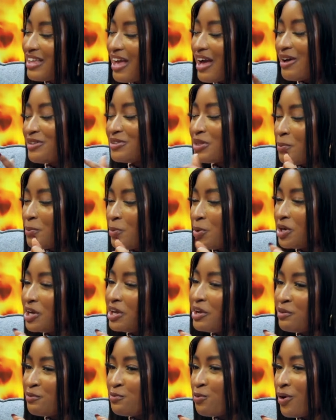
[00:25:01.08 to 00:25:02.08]
Yeah, the
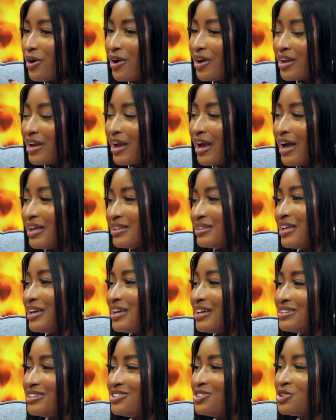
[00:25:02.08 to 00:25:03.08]
body of work, and
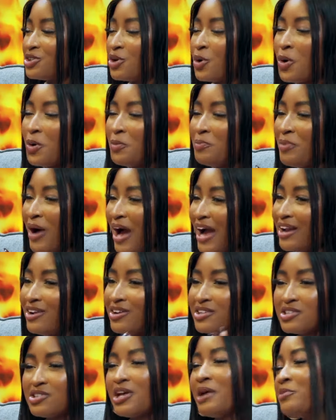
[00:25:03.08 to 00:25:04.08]
then you know the whole
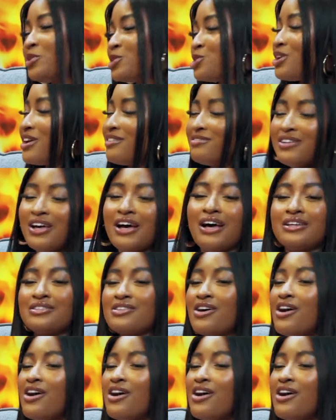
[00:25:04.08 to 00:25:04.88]
pilot. You know, I'm a traveler at